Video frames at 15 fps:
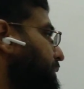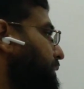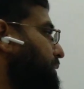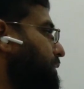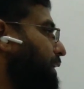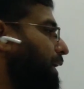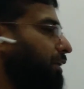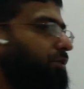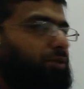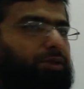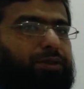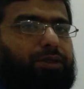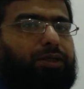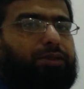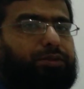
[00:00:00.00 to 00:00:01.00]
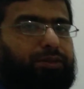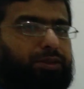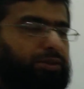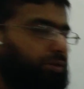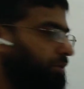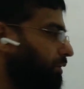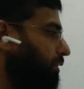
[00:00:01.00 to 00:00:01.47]
It's actually a
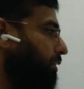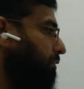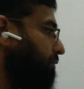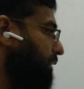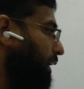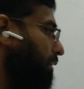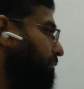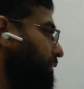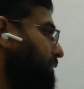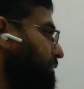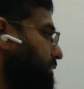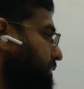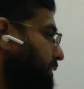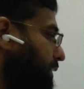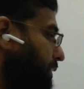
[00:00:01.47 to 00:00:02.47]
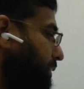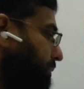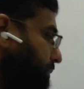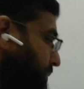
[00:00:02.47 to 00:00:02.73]
sister of Thevenin's theorem.